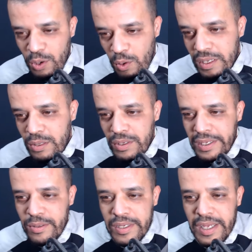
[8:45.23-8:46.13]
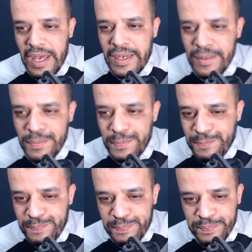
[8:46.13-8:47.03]
you know what you need to say?
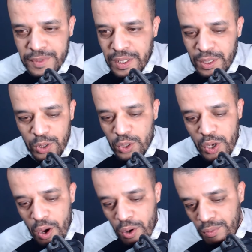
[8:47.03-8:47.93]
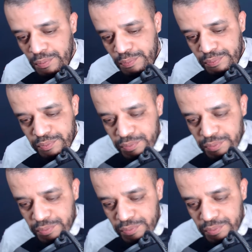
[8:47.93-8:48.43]
You don't know.